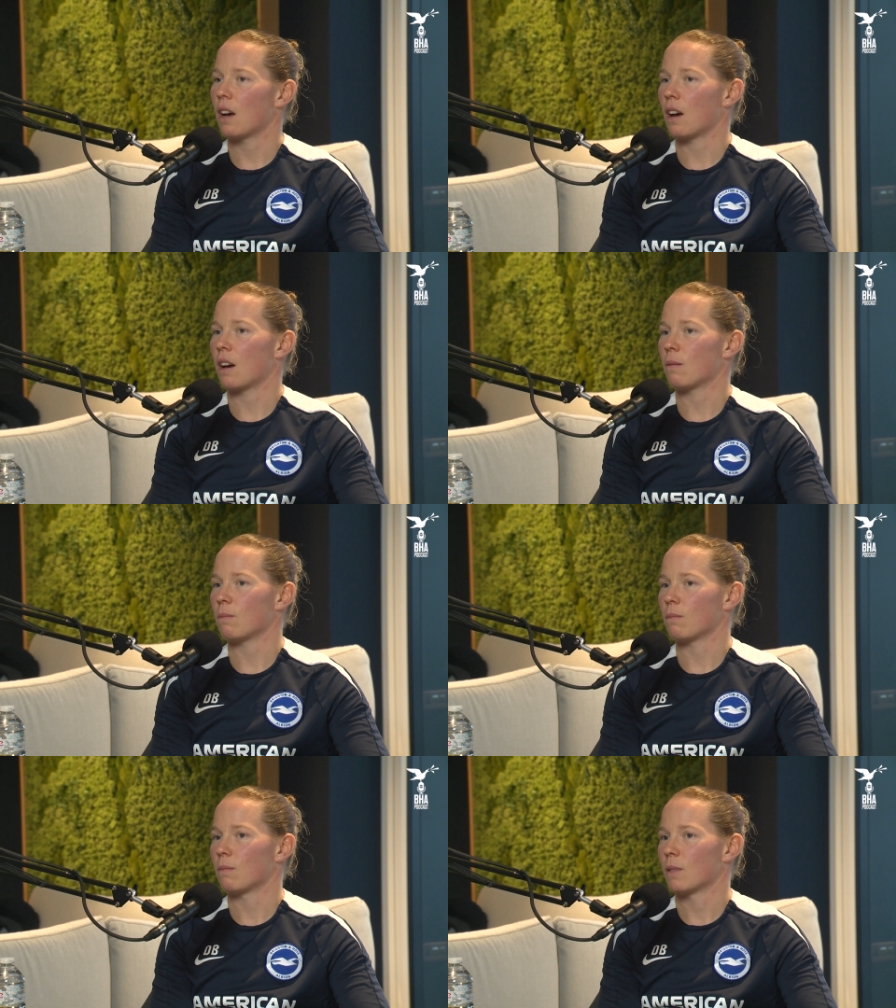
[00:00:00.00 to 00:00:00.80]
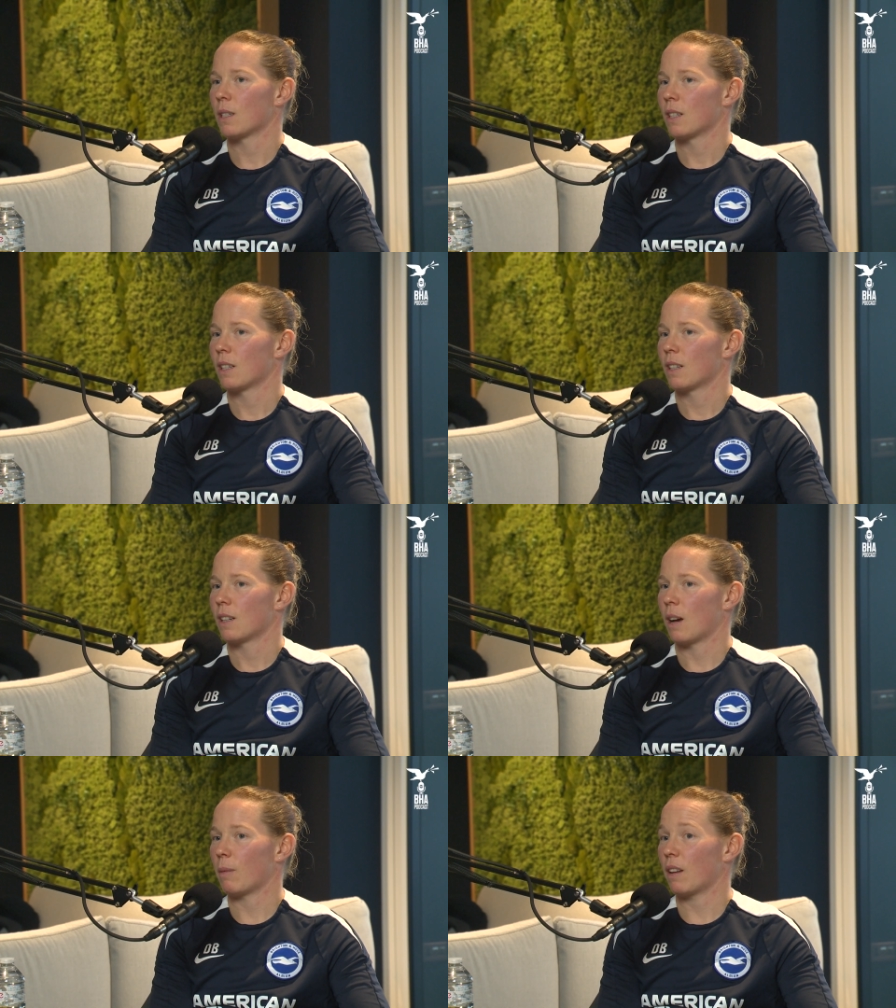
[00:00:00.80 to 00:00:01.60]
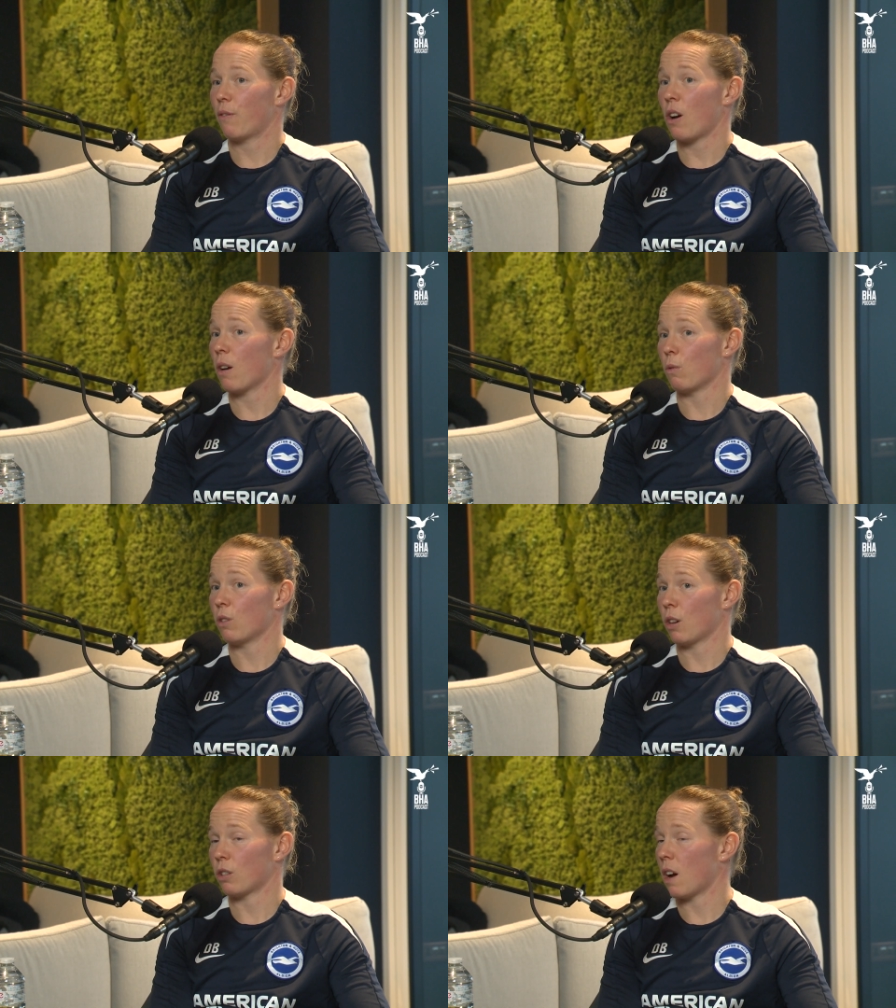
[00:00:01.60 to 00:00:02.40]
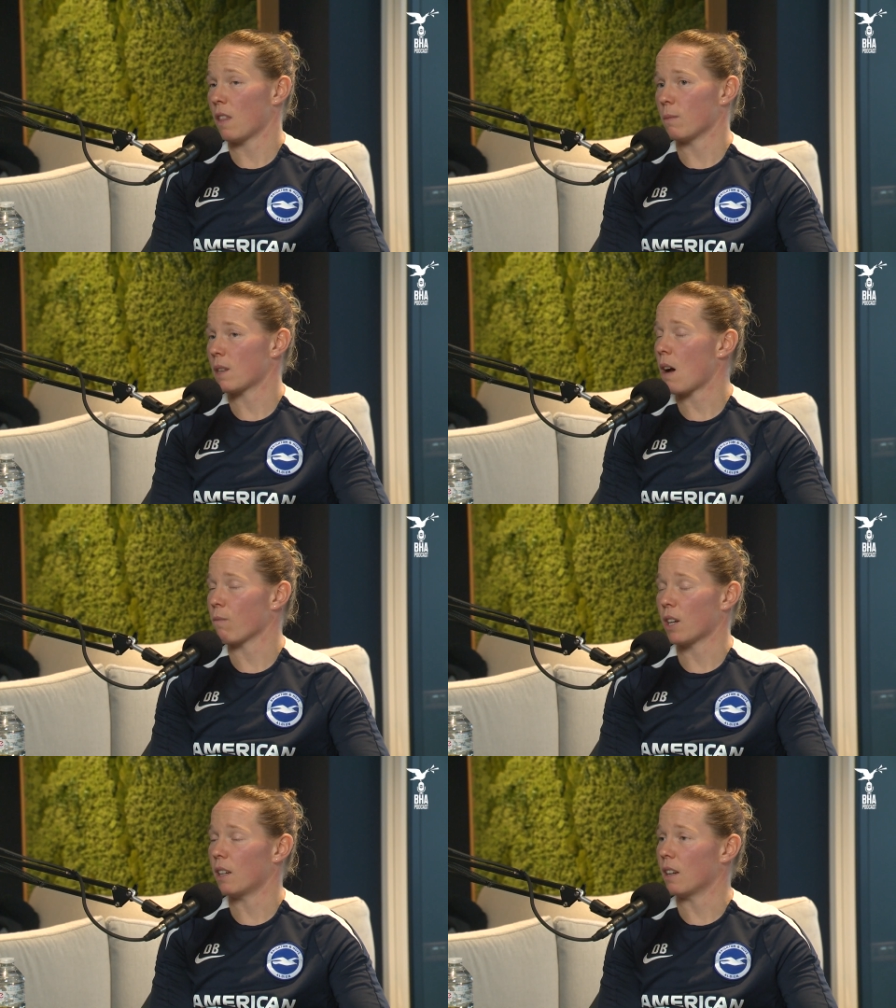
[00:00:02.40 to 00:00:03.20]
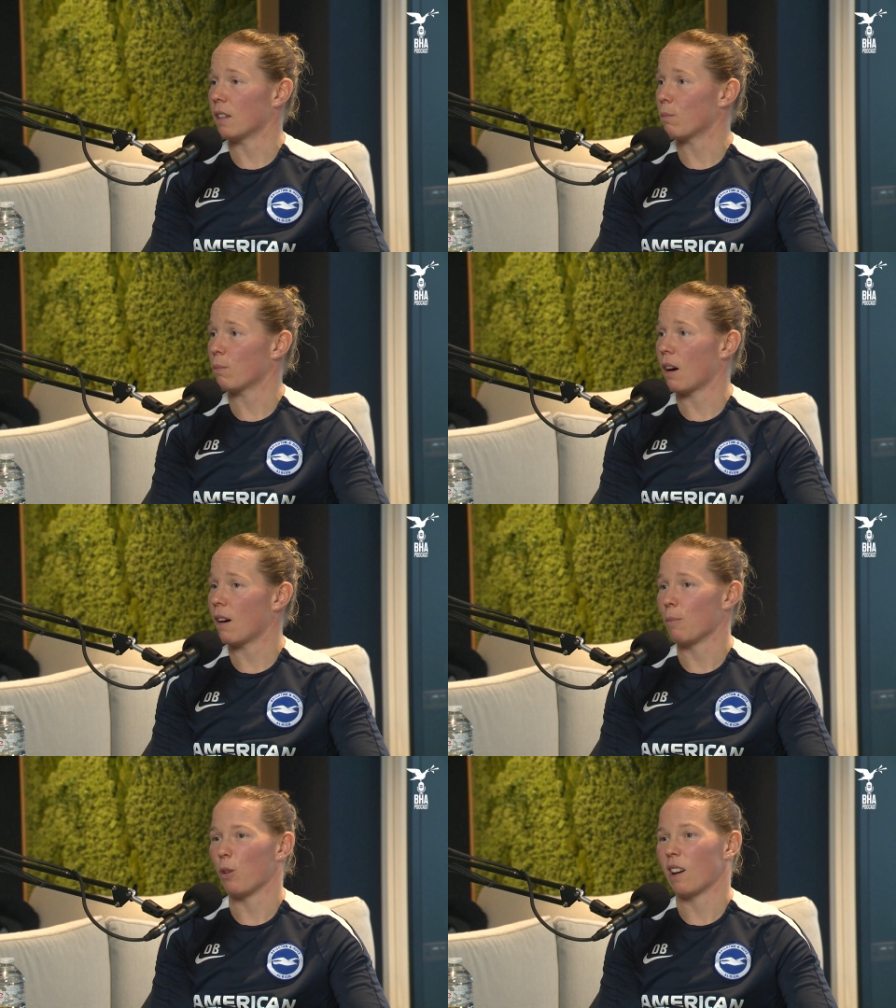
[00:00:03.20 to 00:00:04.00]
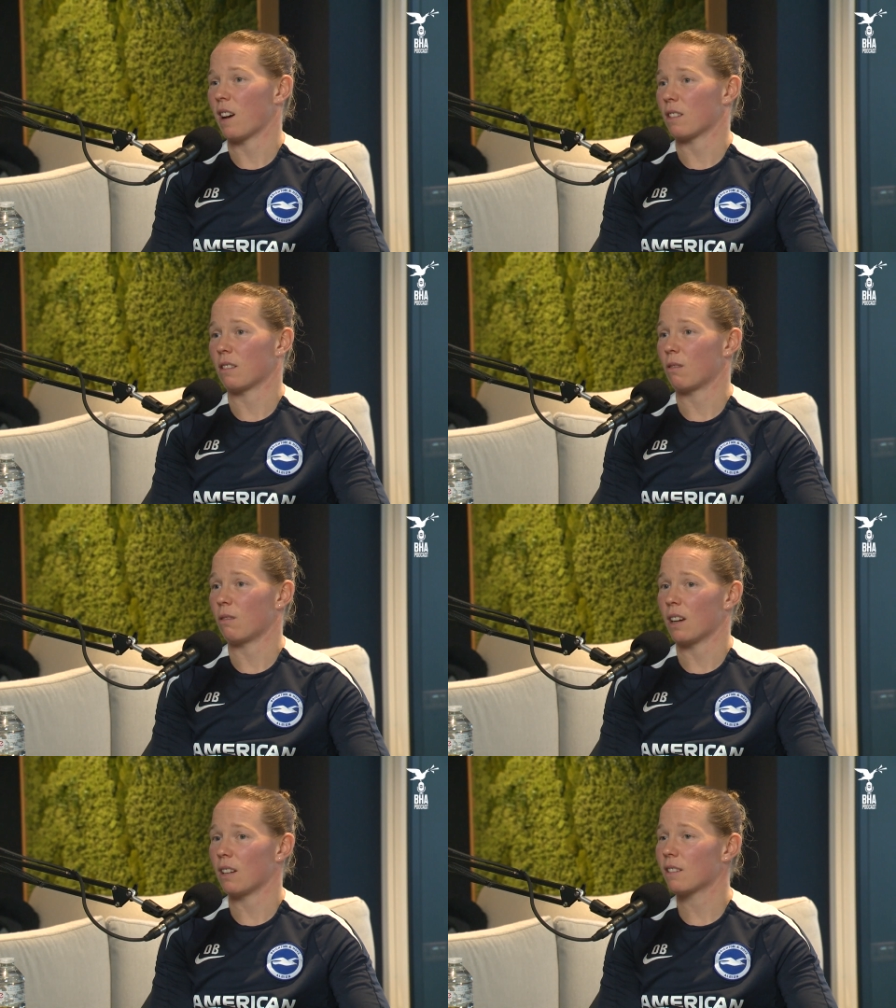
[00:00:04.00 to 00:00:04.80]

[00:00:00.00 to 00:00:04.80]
I mean, if I would, I'd tie them down, really, but I'm not allowed to do that.